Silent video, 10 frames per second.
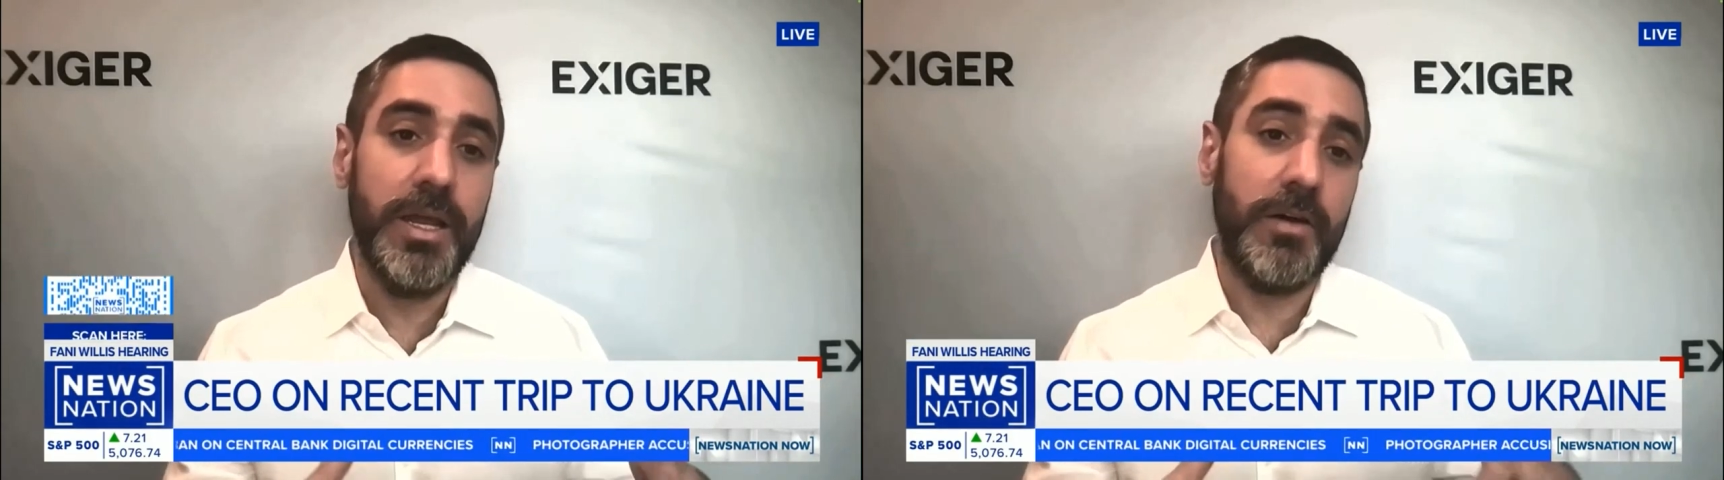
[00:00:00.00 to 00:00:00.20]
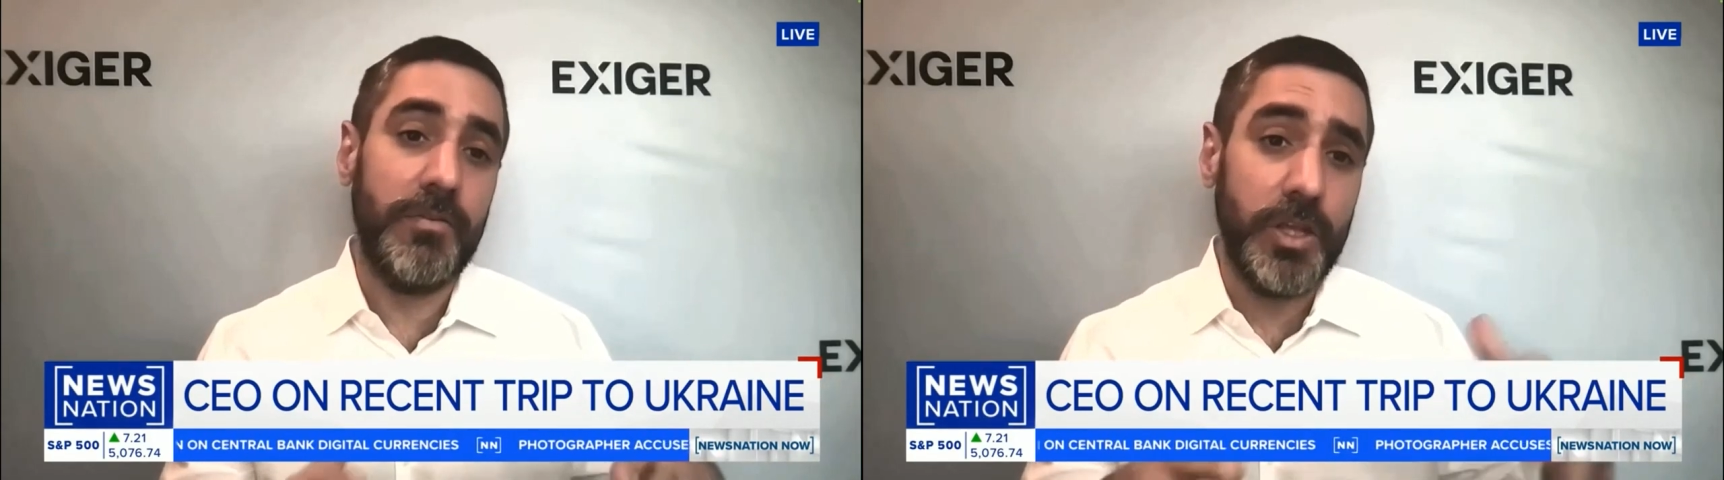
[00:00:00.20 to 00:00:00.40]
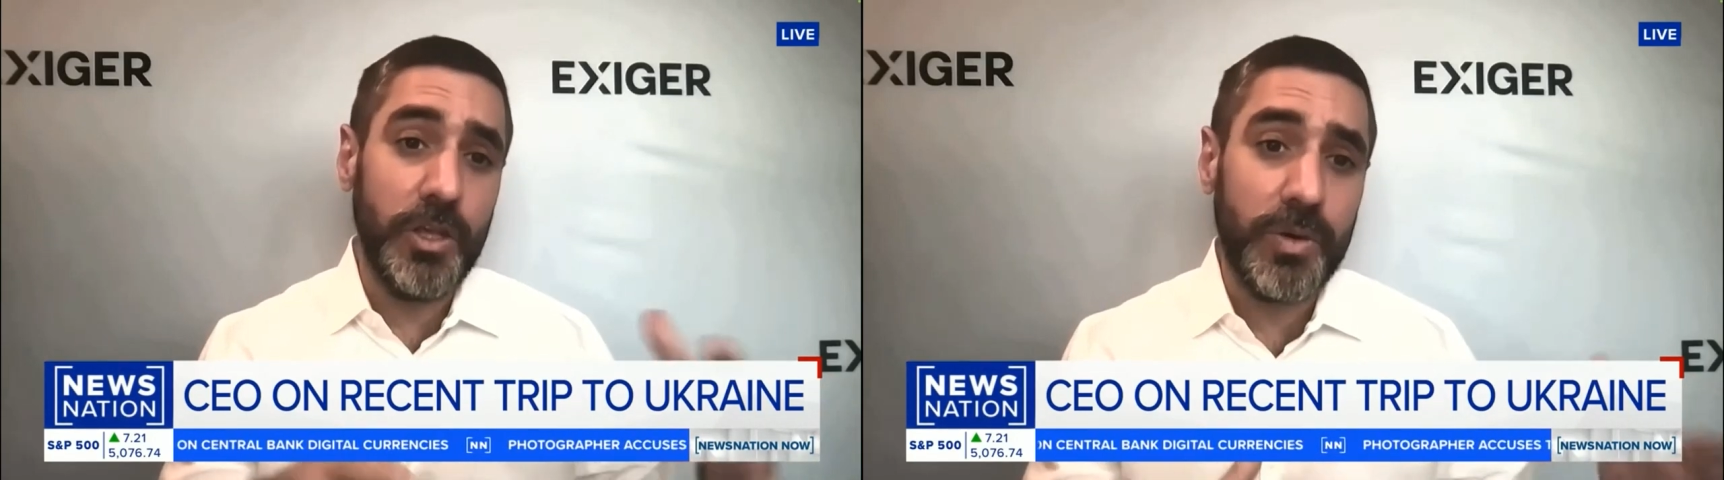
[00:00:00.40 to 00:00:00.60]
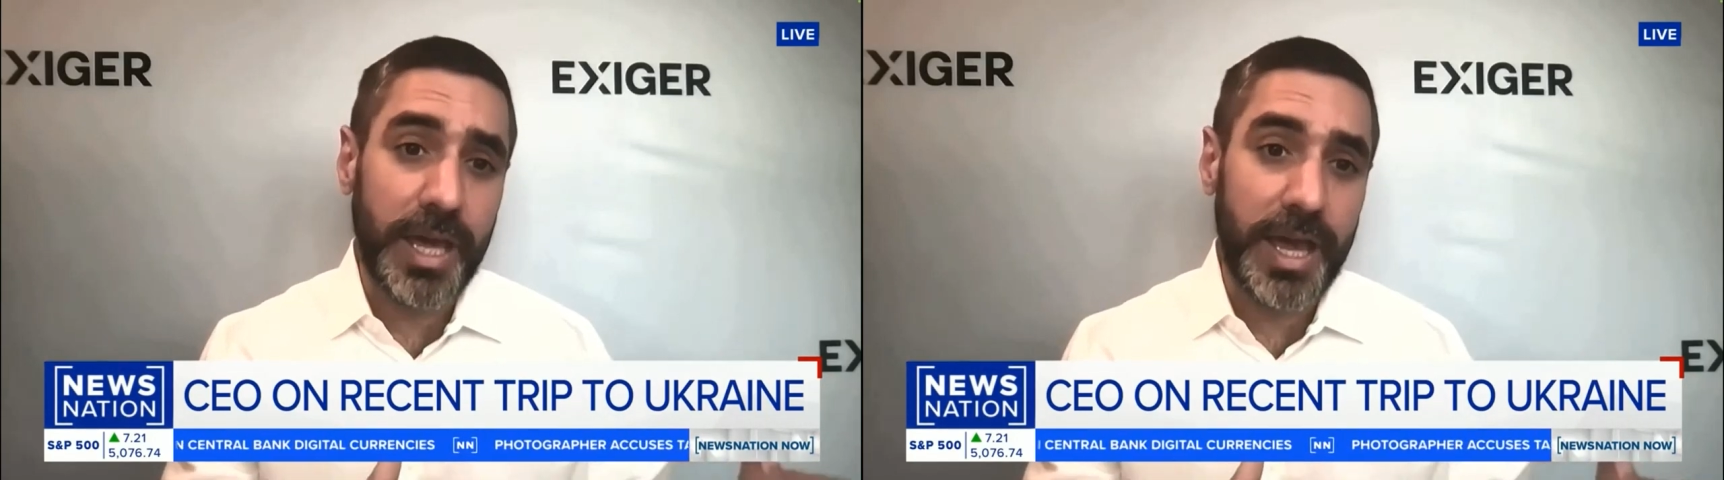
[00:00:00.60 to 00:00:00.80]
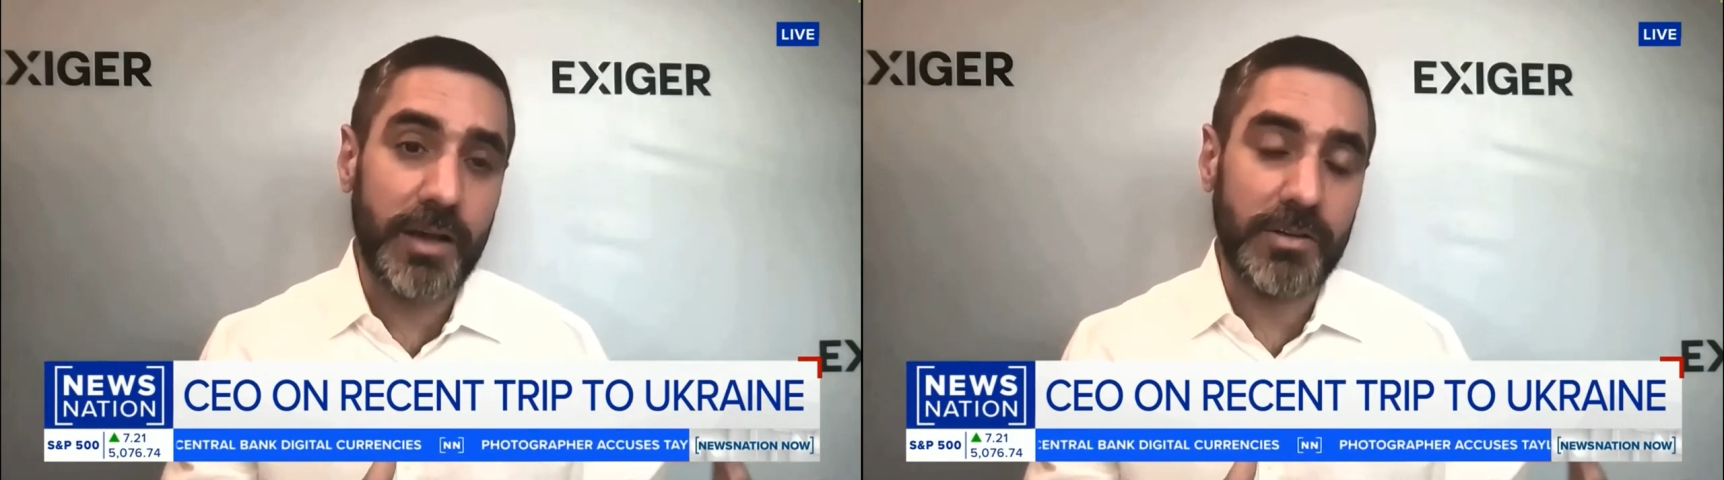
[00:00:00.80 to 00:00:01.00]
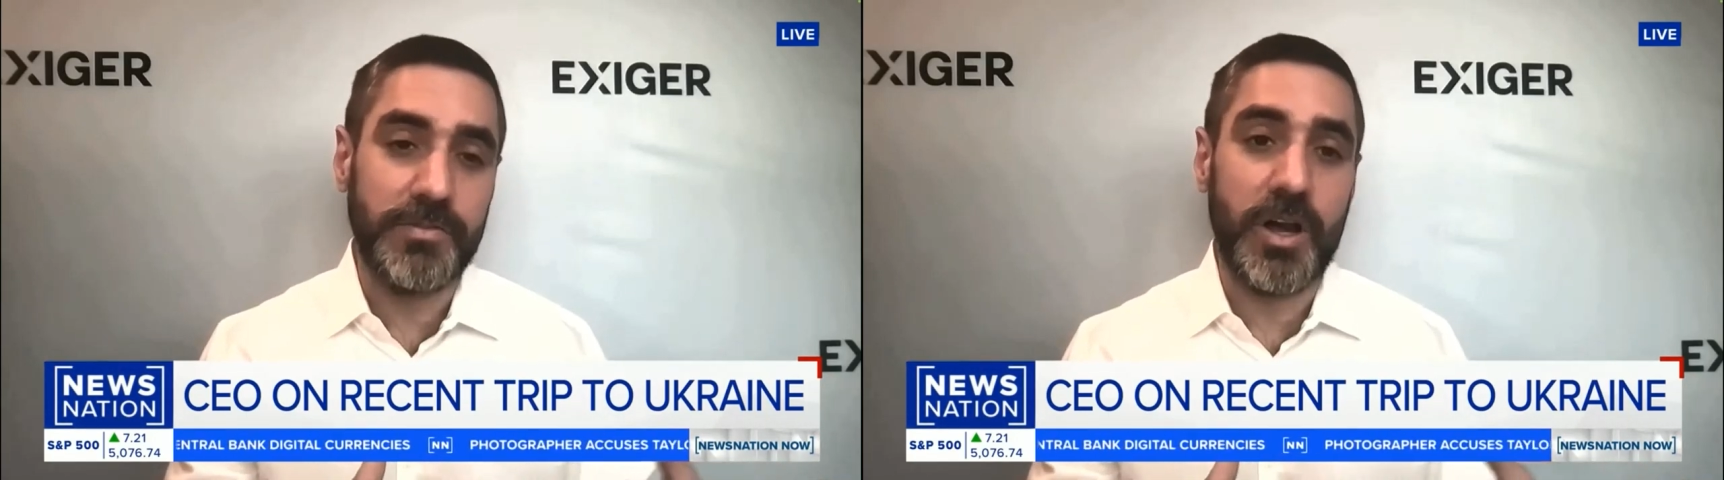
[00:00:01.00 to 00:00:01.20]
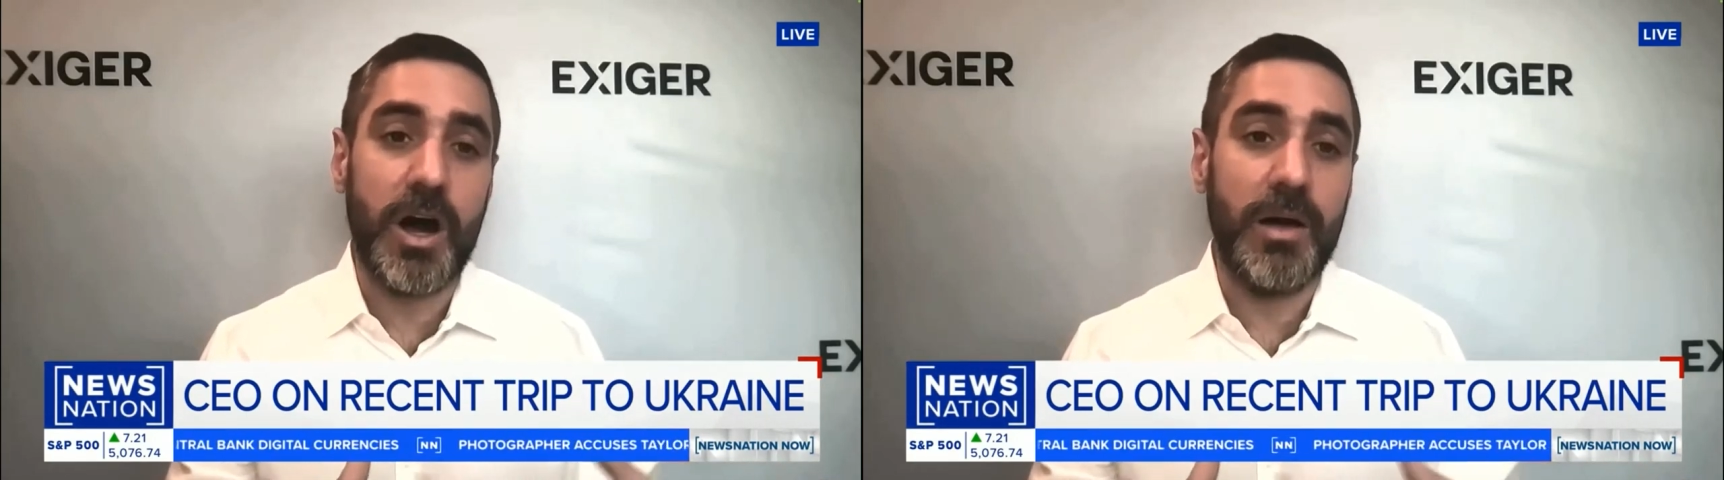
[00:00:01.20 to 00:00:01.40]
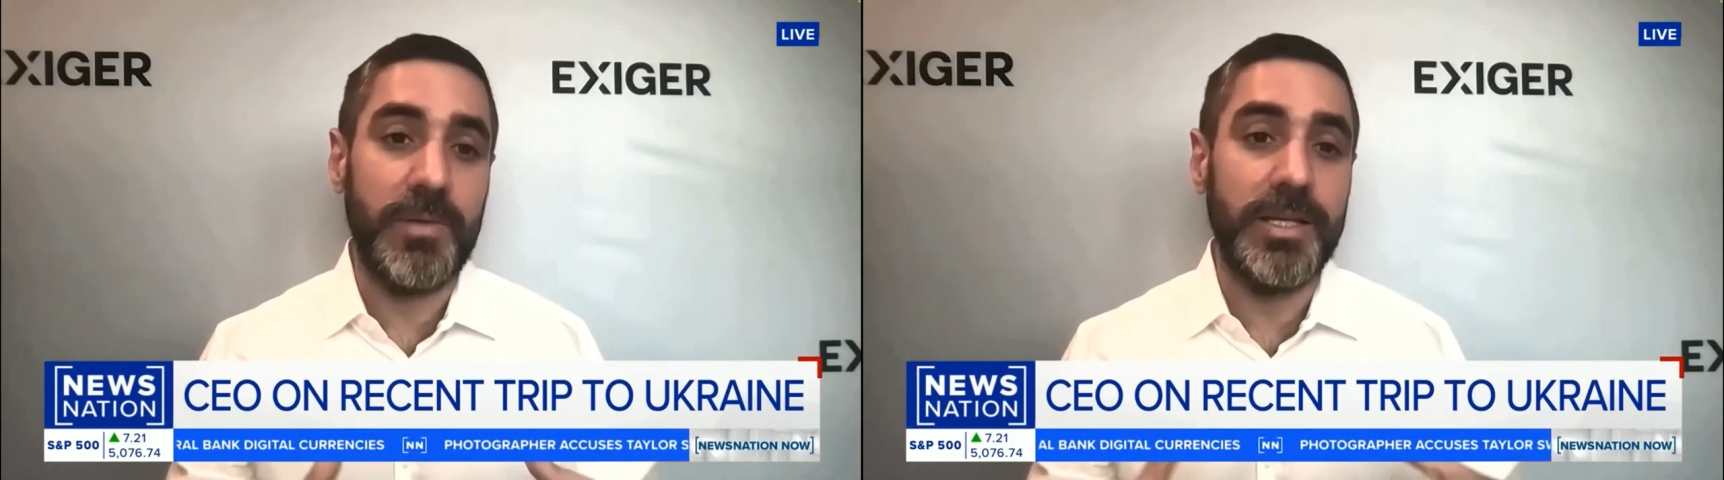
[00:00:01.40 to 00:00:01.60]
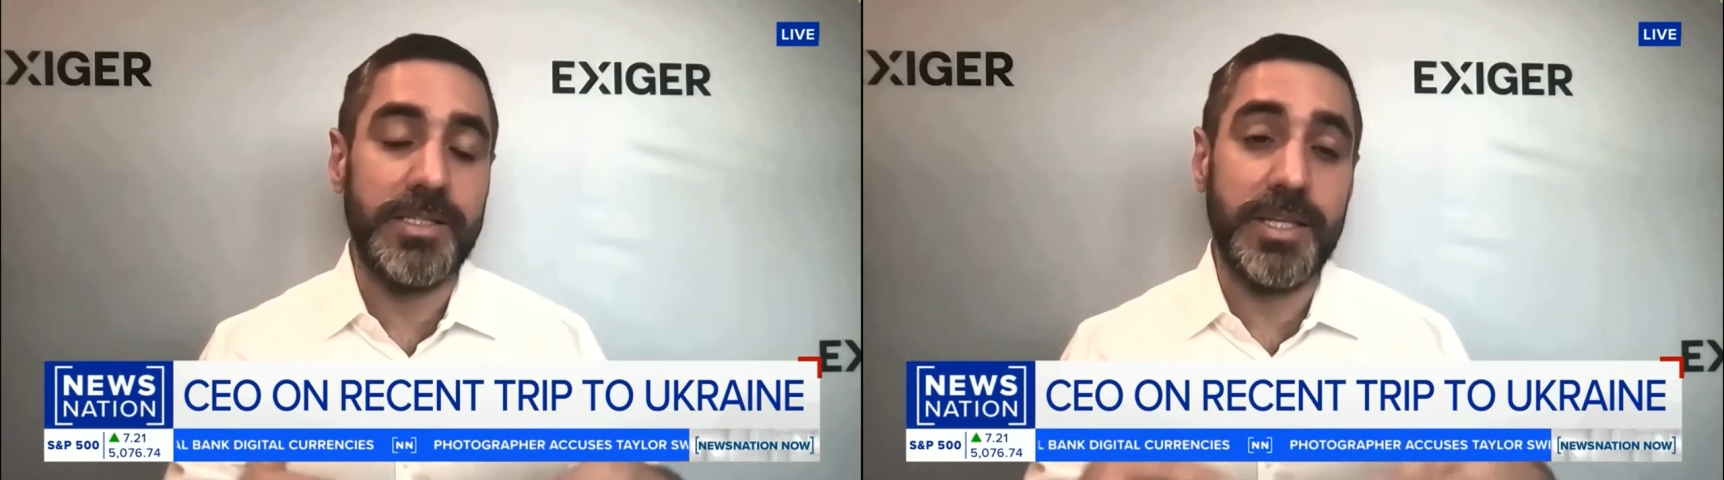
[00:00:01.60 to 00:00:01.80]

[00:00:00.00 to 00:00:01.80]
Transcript: of the UK House of Commons,